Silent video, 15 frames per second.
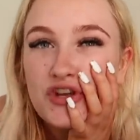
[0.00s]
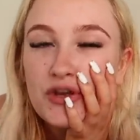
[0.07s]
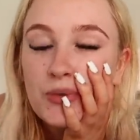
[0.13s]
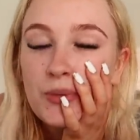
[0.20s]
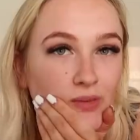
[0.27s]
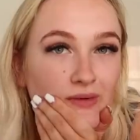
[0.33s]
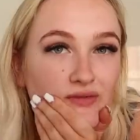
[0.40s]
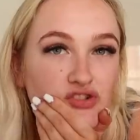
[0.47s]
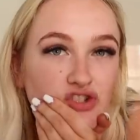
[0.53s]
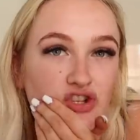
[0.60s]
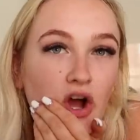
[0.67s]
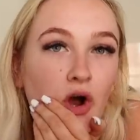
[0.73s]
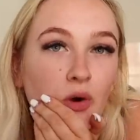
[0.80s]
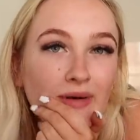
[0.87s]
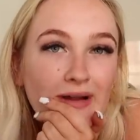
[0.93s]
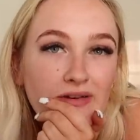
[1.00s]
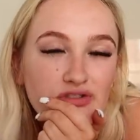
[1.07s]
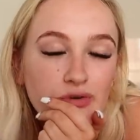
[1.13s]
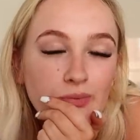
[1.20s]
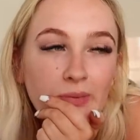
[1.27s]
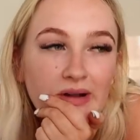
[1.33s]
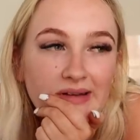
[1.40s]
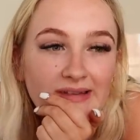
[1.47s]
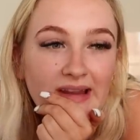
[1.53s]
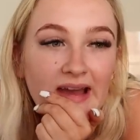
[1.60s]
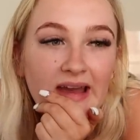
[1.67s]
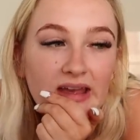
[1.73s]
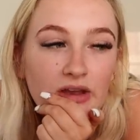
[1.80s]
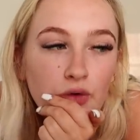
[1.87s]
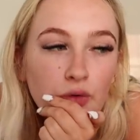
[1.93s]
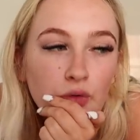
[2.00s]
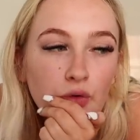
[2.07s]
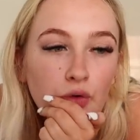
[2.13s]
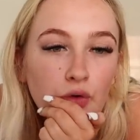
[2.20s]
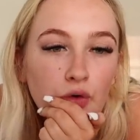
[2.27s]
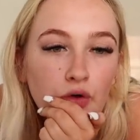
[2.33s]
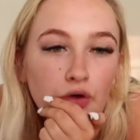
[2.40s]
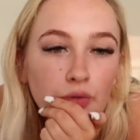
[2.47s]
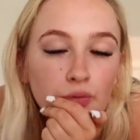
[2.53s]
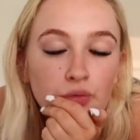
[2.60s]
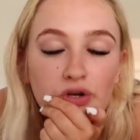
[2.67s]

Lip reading: I don't know whether to just hold out till Monday or